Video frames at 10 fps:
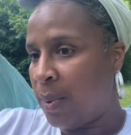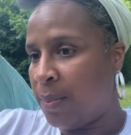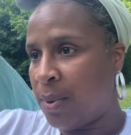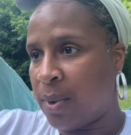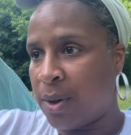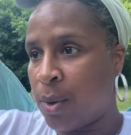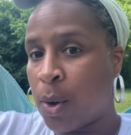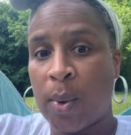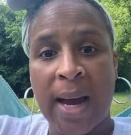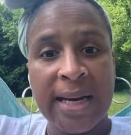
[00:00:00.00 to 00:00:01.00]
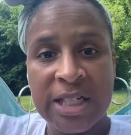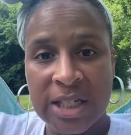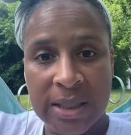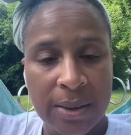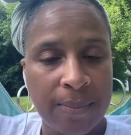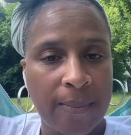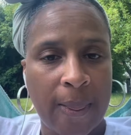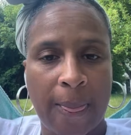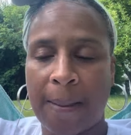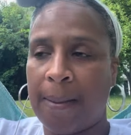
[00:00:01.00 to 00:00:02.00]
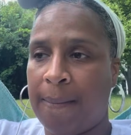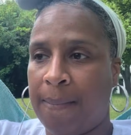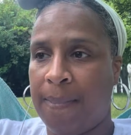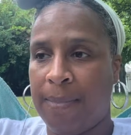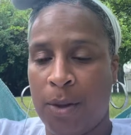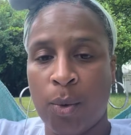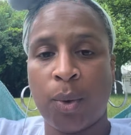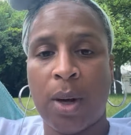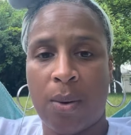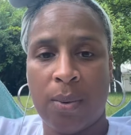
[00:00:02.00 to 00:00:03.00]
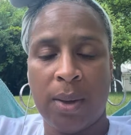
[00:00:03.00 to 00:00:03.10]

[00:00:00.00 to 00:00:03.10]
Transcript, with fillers: your your creation, you'll know.